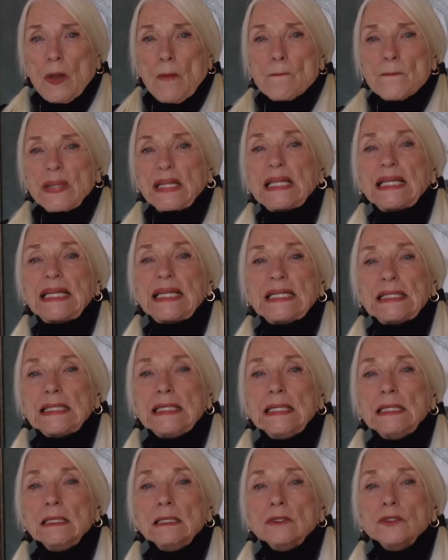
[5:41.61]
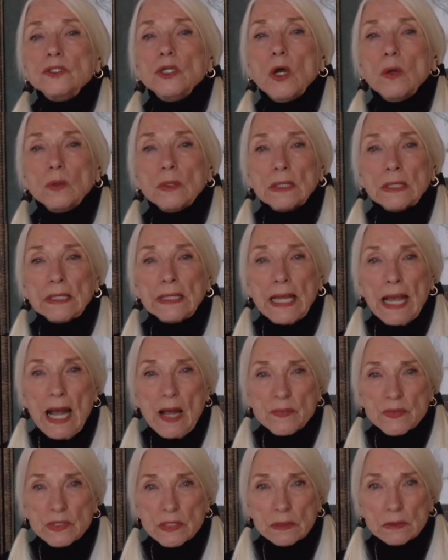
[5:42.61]
Completely, totally,
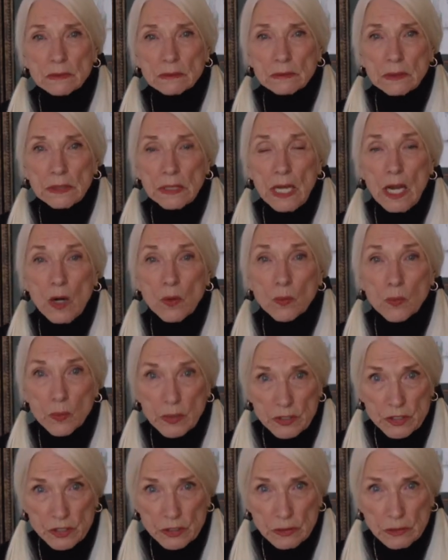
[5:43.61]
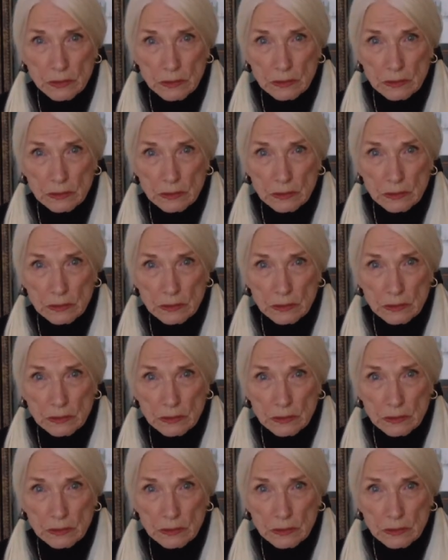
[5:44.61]
absolutely original.